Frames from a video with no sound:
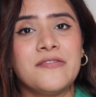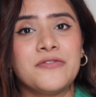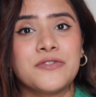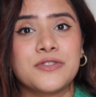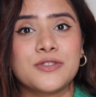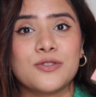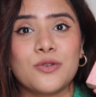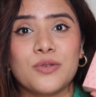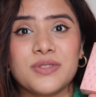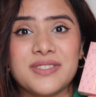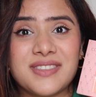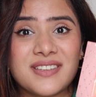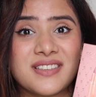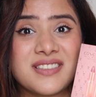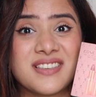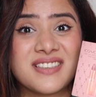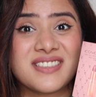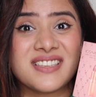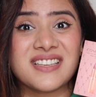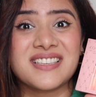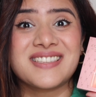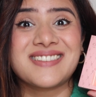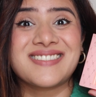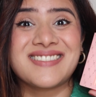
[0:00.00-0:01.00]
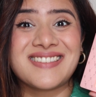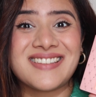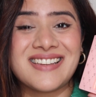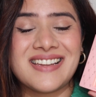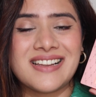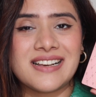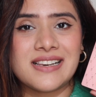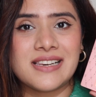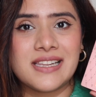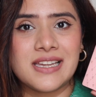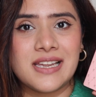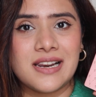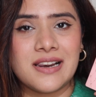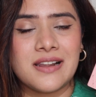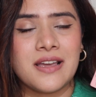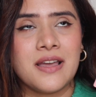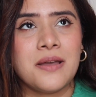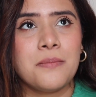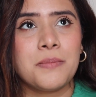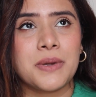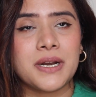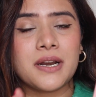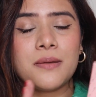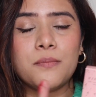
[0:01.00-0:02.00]
So this is a steal deal.
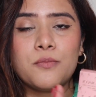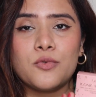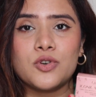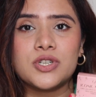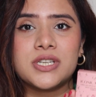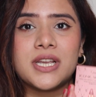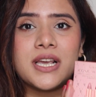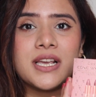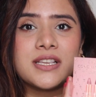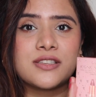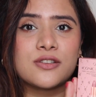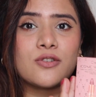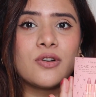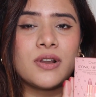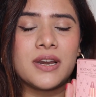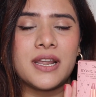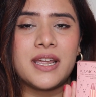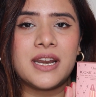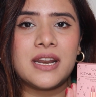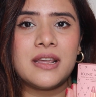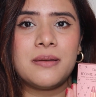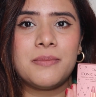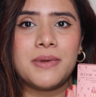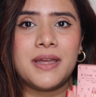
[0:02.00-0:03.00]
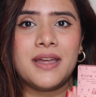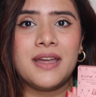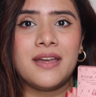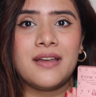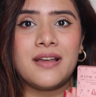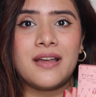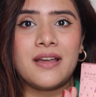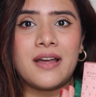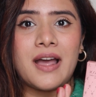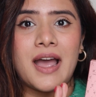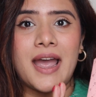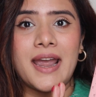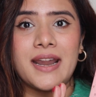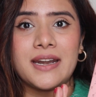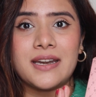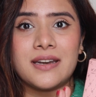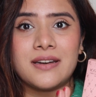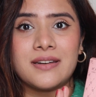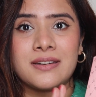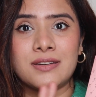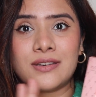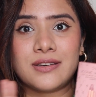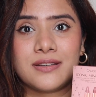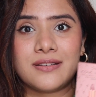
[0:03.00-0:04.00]
Matlab mujhe isko lene mein
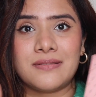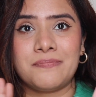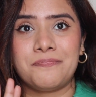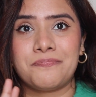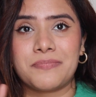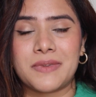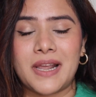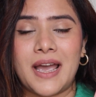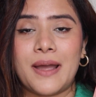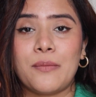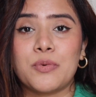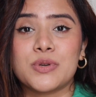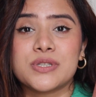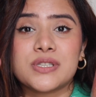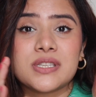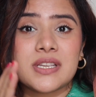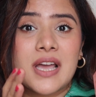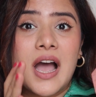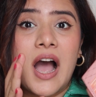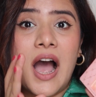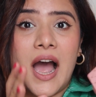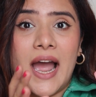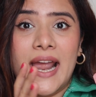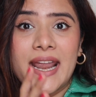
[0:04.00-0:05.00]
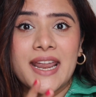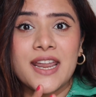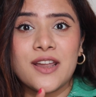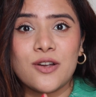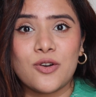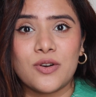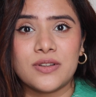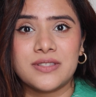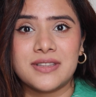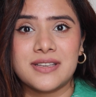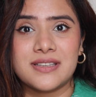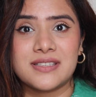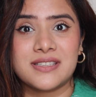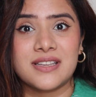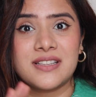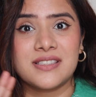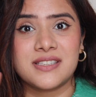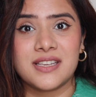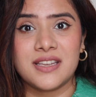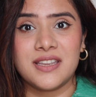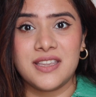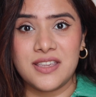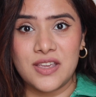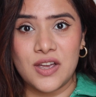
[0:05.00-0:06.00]
I was eyeing on this
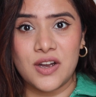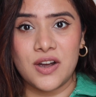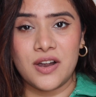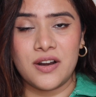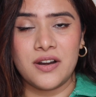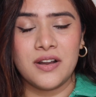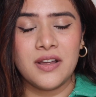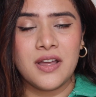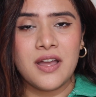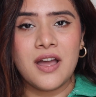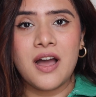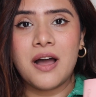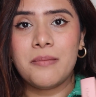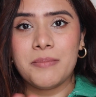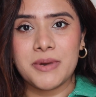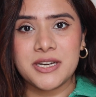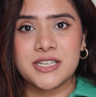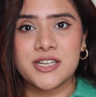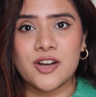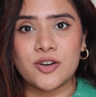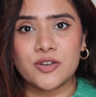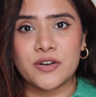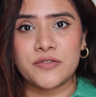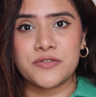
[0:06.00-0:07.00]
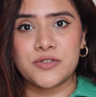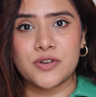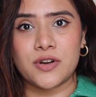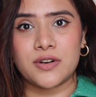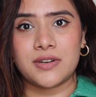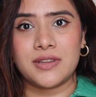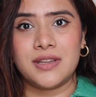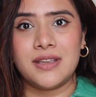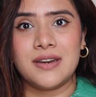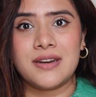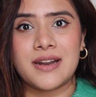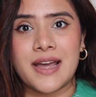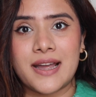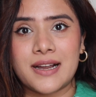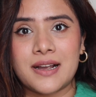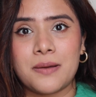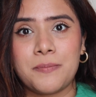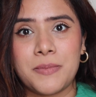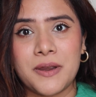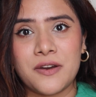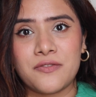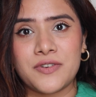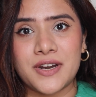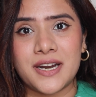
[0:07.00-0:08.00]
since a year. Hamesha out of stock thi.
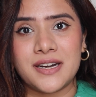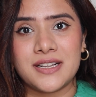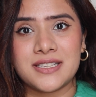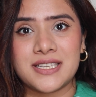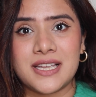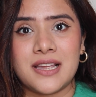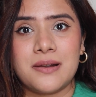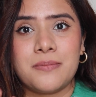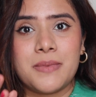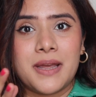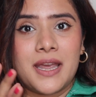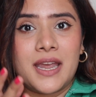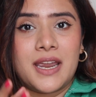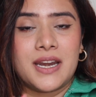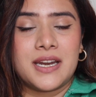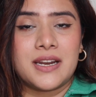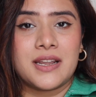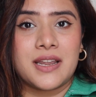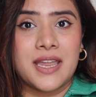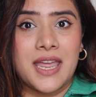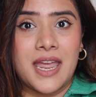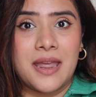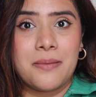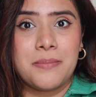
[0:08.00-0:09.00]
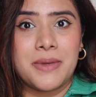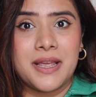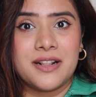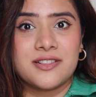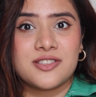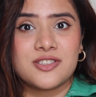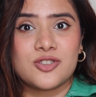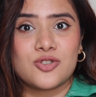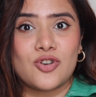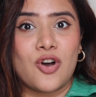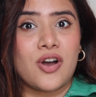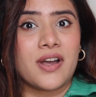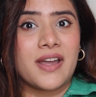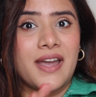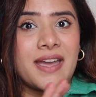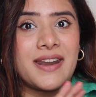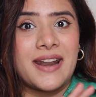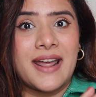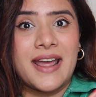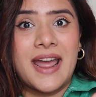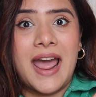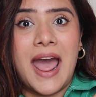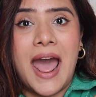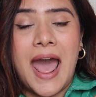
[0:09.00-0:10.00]
Nykaa Pink Friday sale mein it came in stock
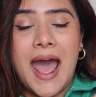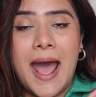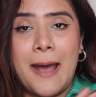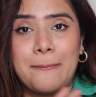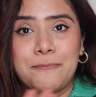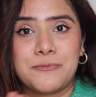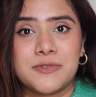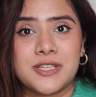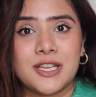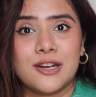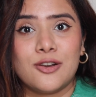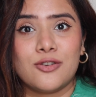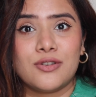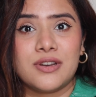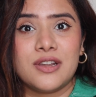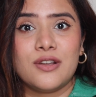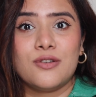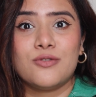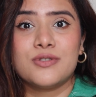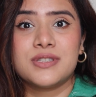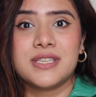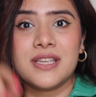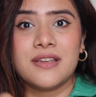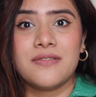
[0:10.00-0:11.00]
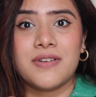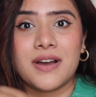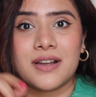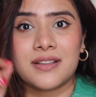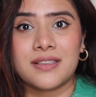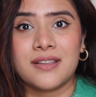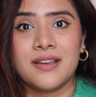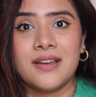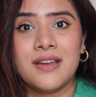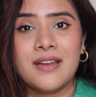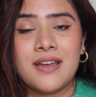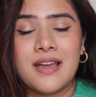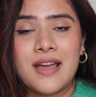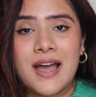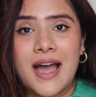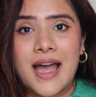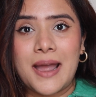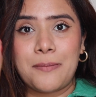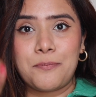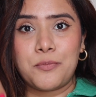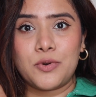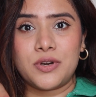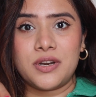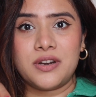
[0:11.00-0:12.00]
and I absolutely usi waqt
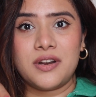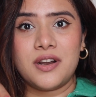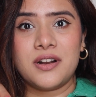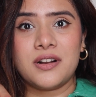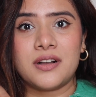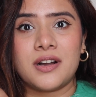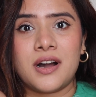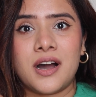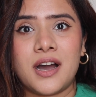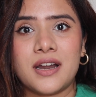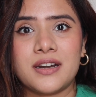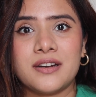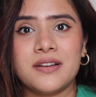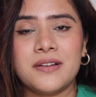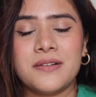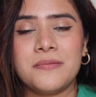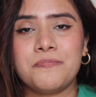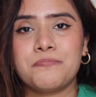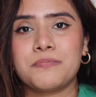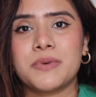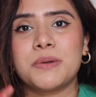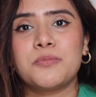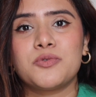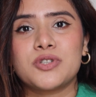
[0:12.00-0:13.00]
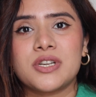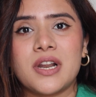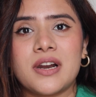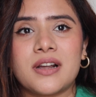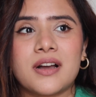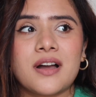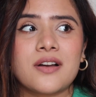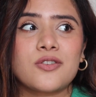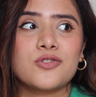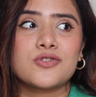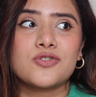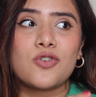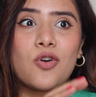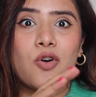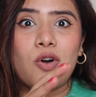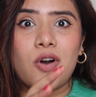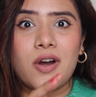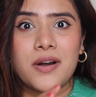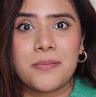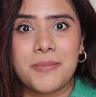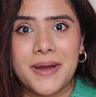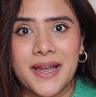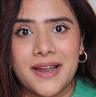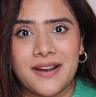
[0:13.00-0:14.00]
I put it in cart, par mujhe laga kuch
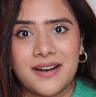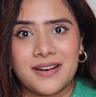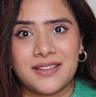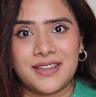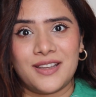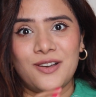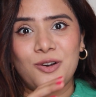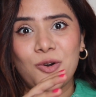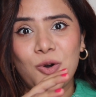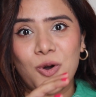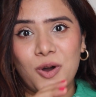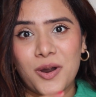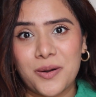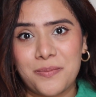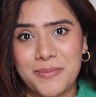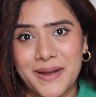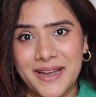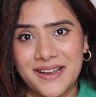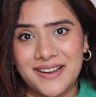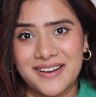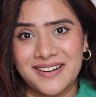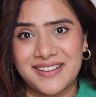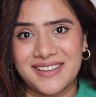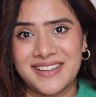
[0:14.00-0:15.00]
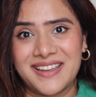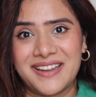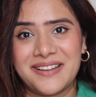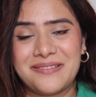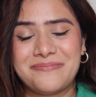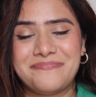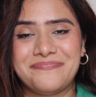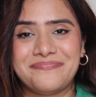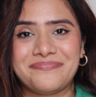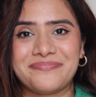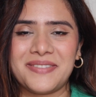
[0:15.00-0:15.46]
aur buy karte hain.